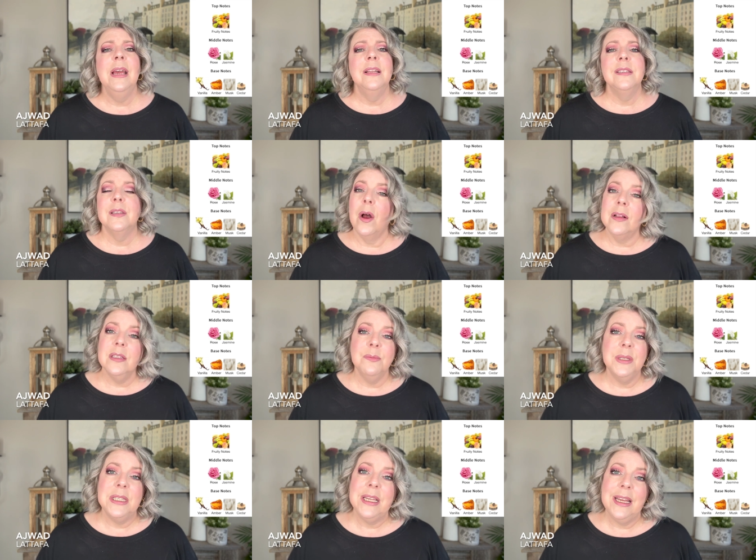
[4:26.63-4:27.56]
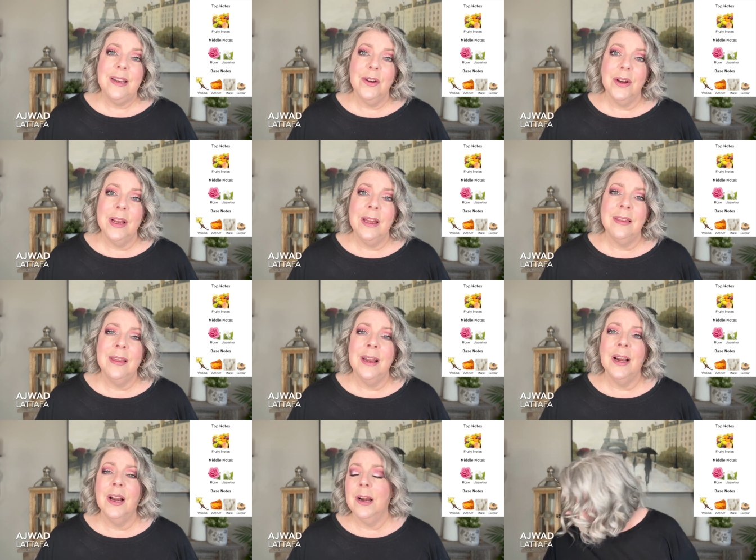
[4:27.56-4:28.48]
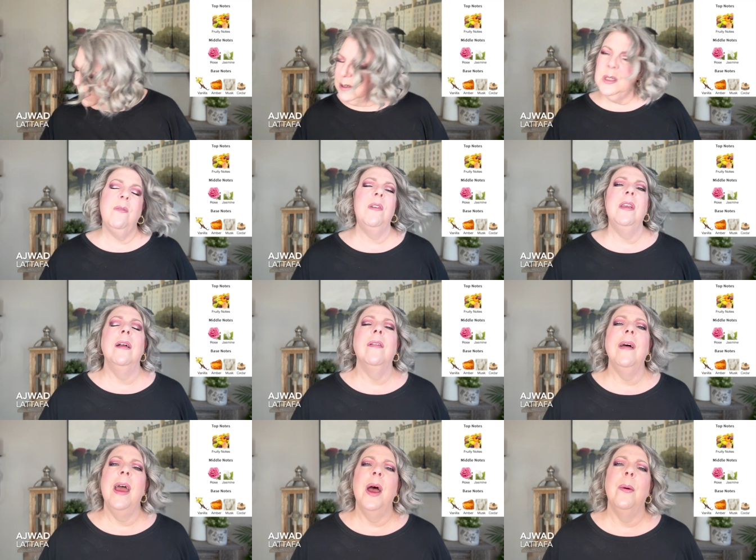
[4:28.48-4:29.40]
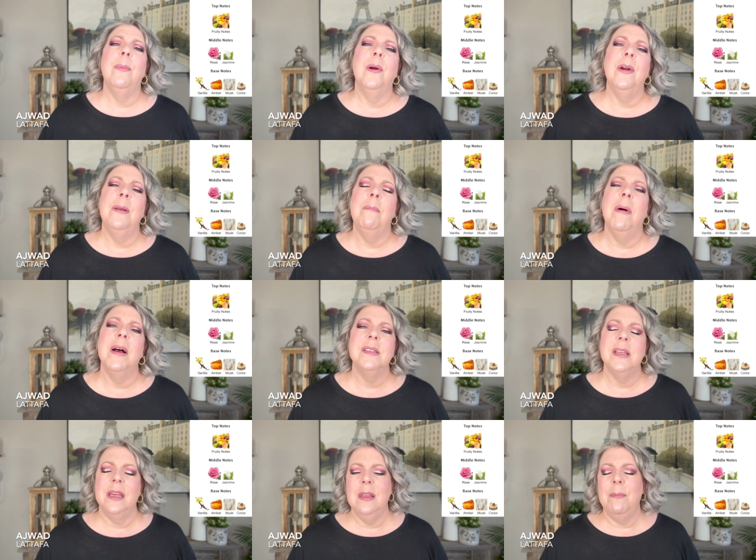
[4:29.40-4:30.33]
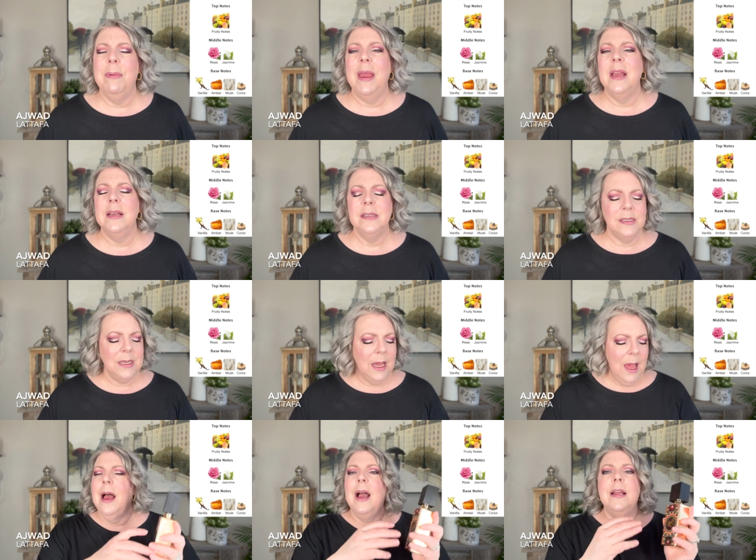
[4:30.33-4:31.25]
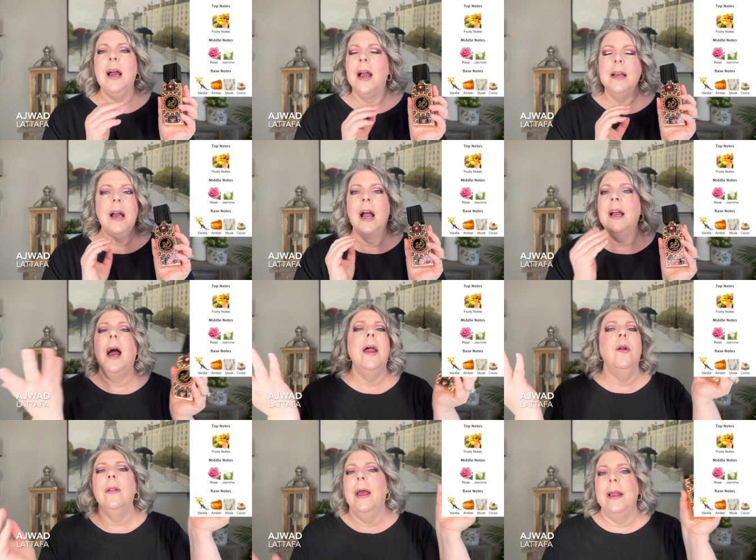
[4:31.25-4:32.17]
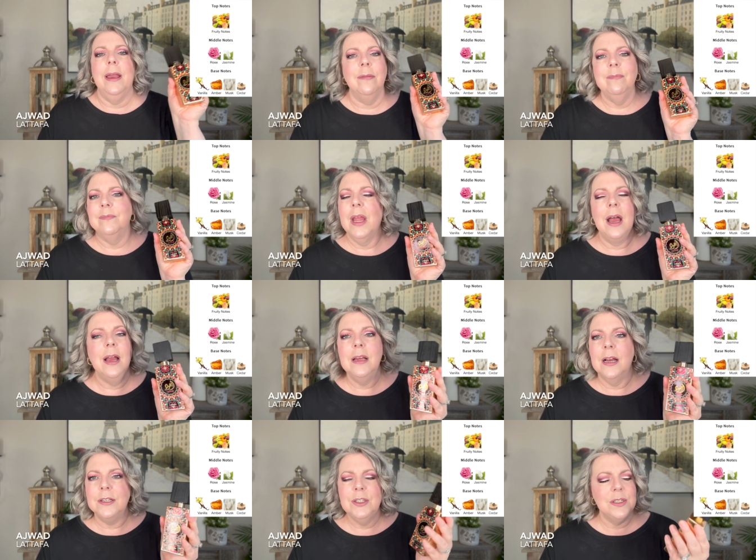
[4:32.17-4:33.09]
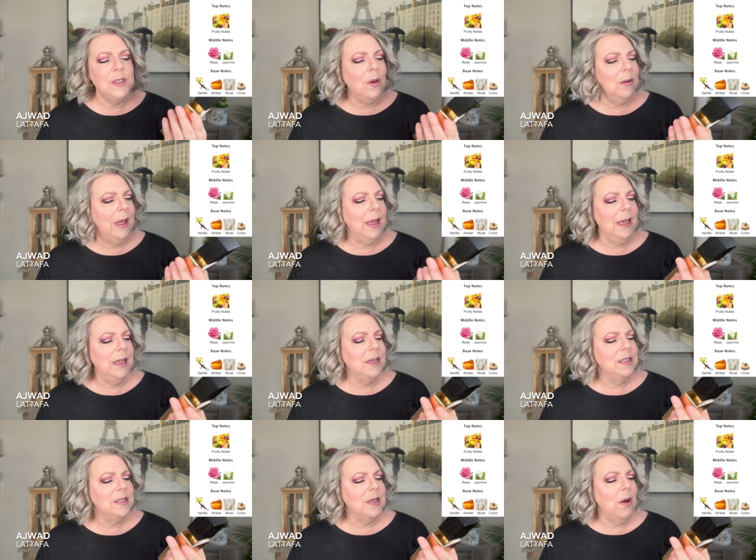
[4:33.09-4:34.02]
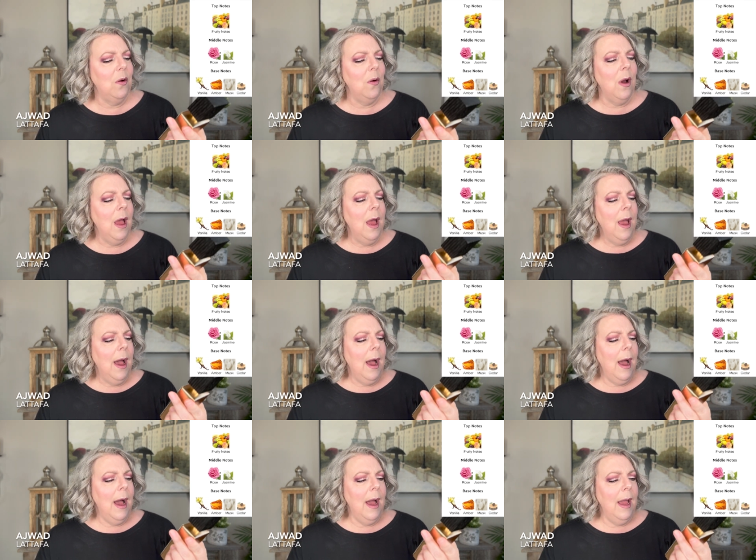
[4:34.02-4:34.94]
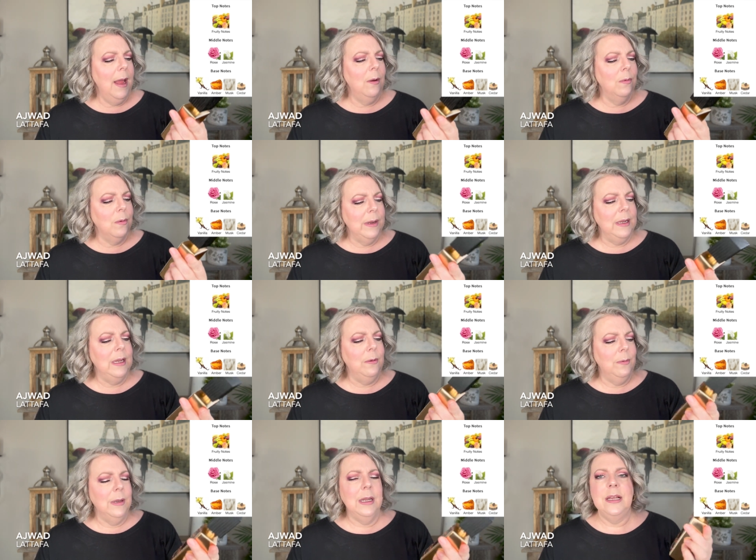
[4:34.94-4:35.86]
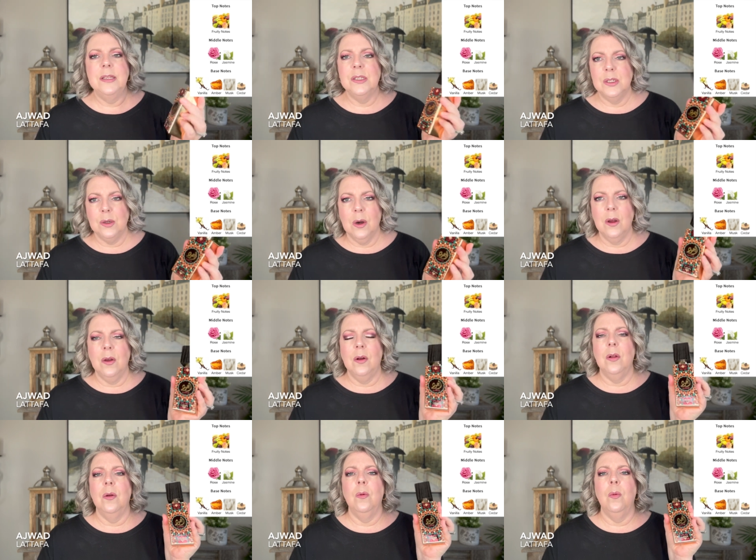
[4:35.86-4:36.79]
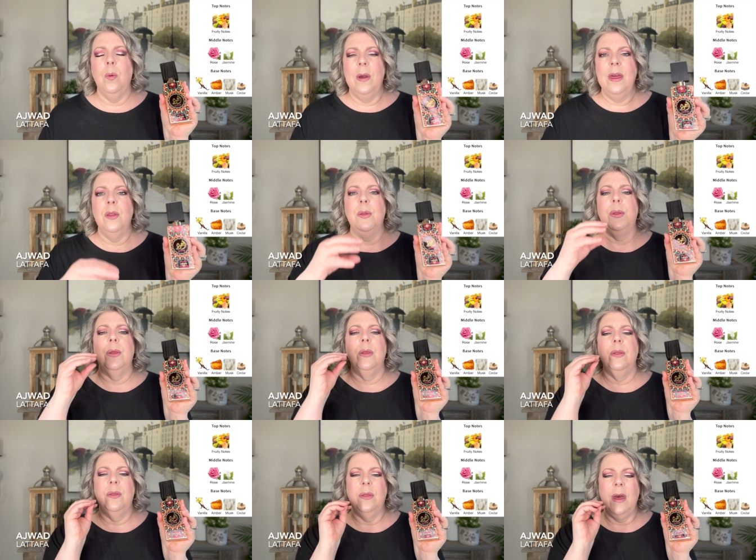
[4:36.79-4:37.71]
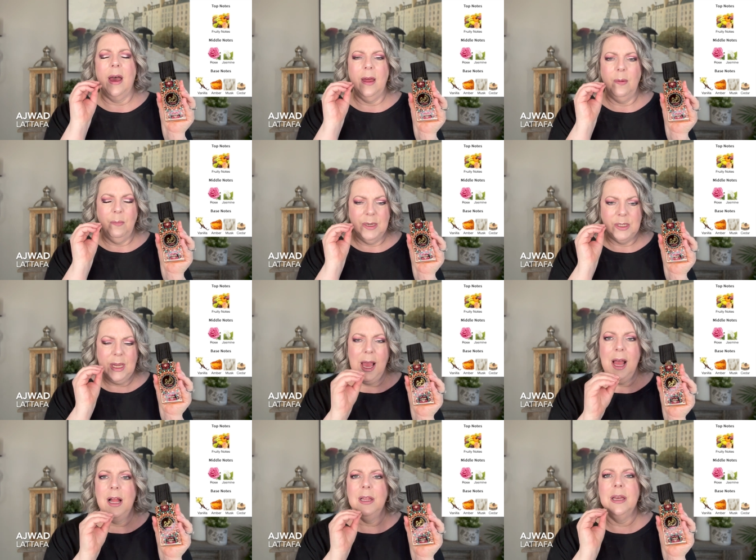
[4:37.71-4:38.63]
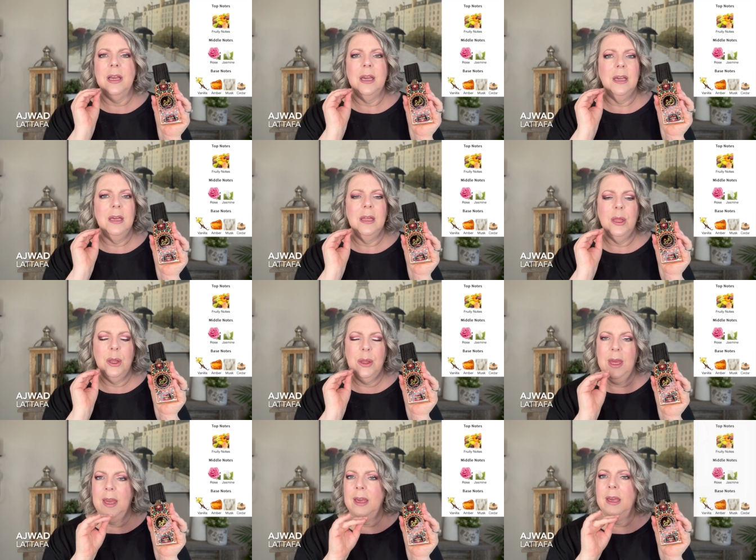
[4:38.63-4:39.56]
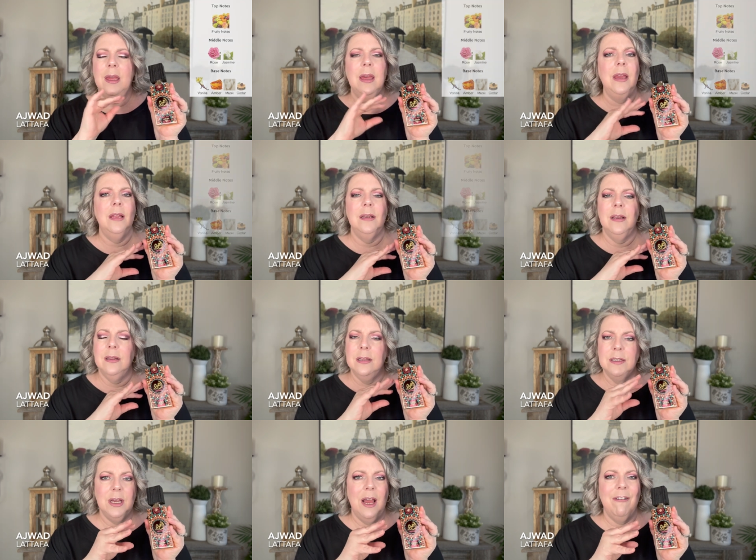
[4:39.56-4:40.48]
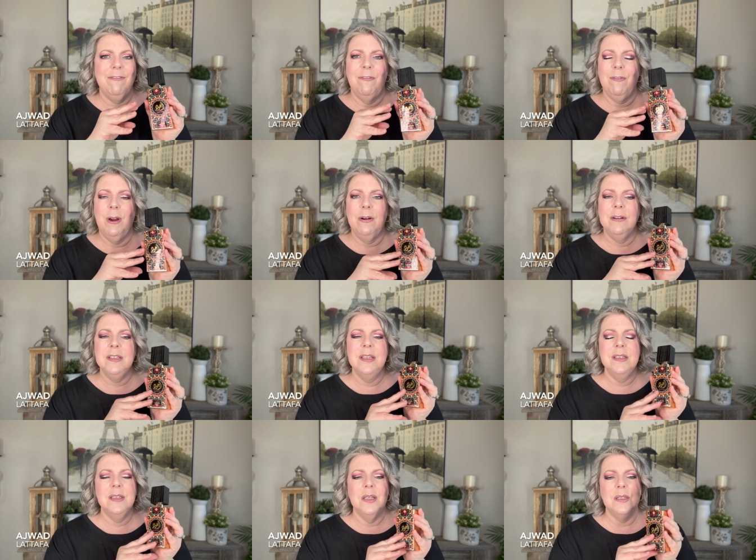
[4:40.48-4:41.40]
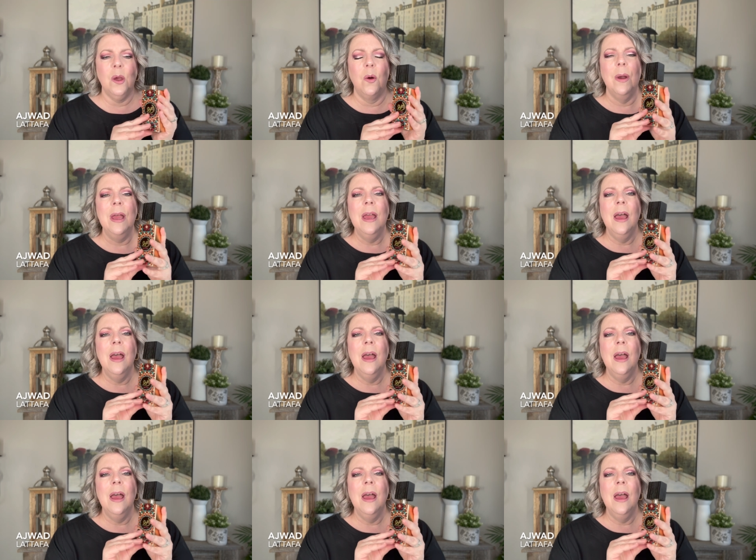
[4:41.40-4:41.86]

It's got some cedar in there. There's vanilla amber and musk in the base. I, I, I don't like it. I, I just don't like it. So I really, really struggle with that metallic thing in Lattafa fragrances. So